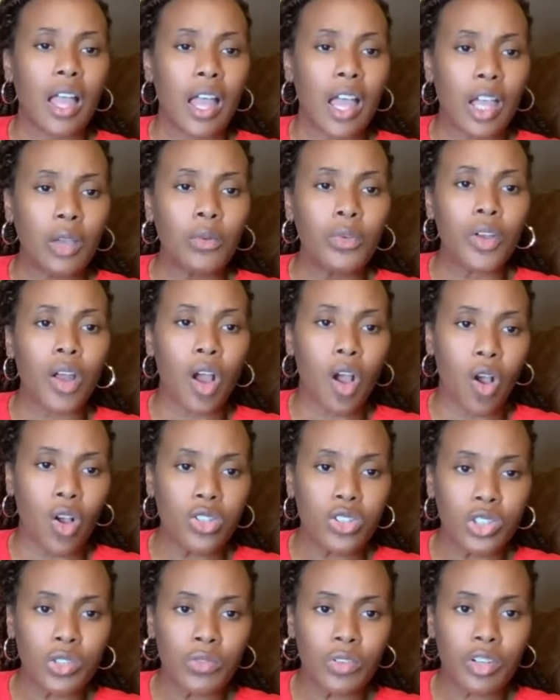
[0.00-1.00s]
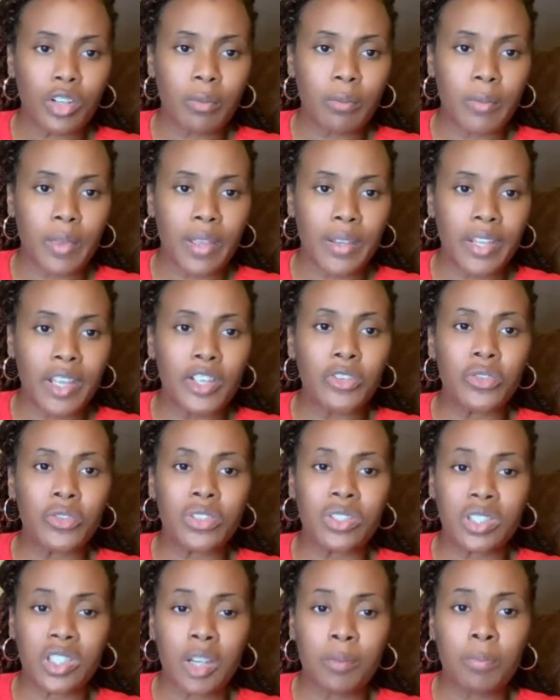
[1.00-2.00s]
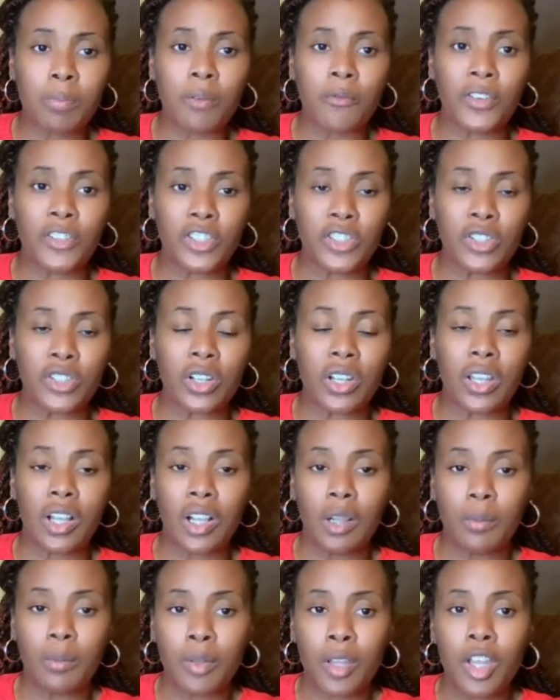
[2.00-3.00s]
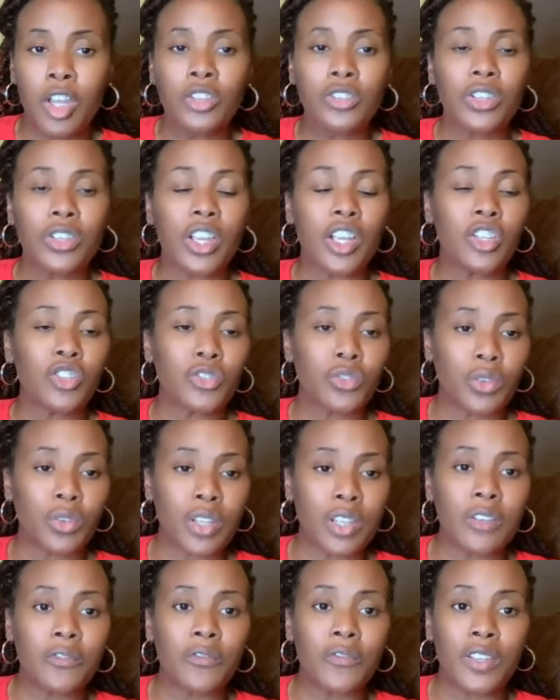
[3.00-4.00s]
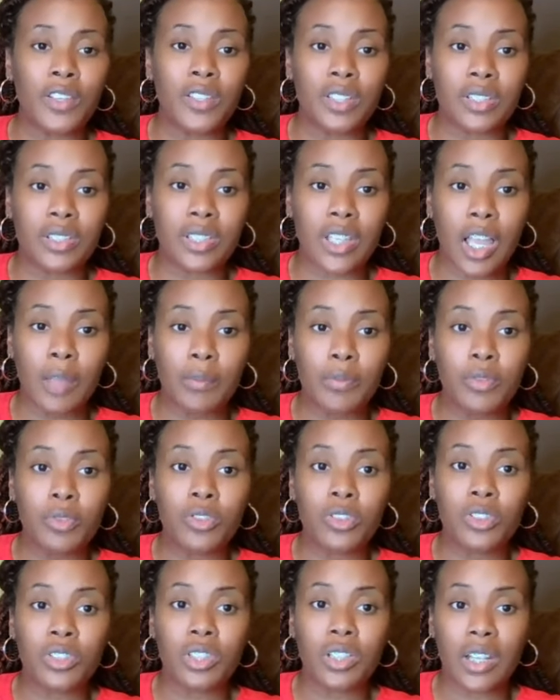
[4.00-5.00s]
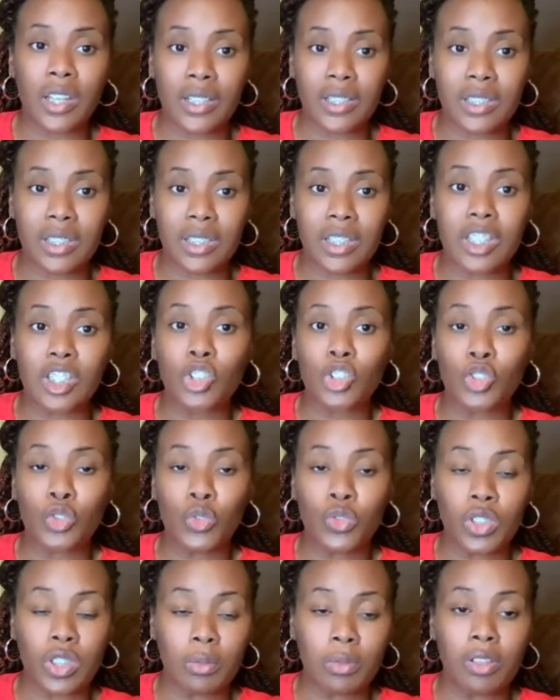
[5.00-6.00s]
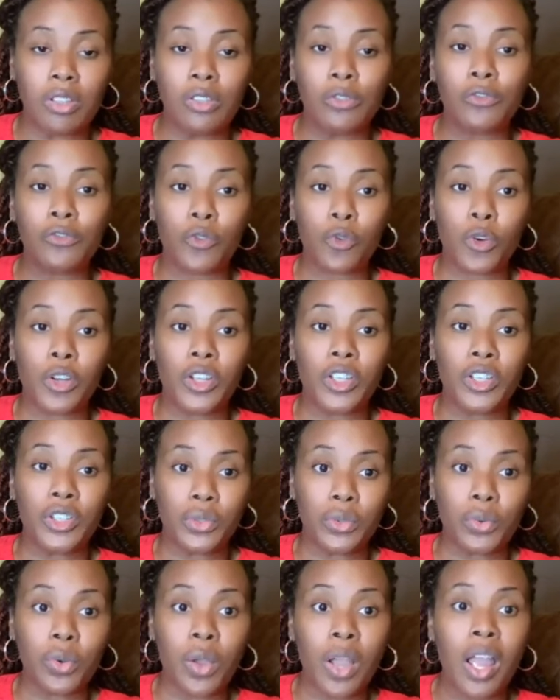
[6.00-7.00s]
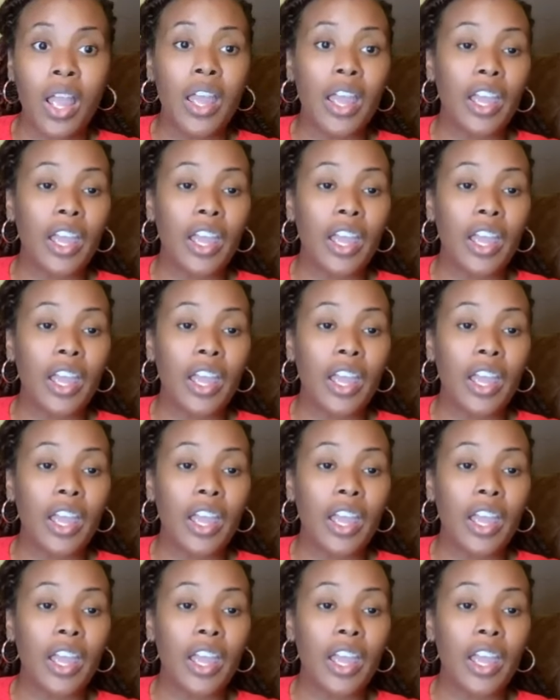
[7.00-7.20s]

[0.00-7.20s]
I would also recommend that you seek professional help to ensure that the visa type you select is suitable for you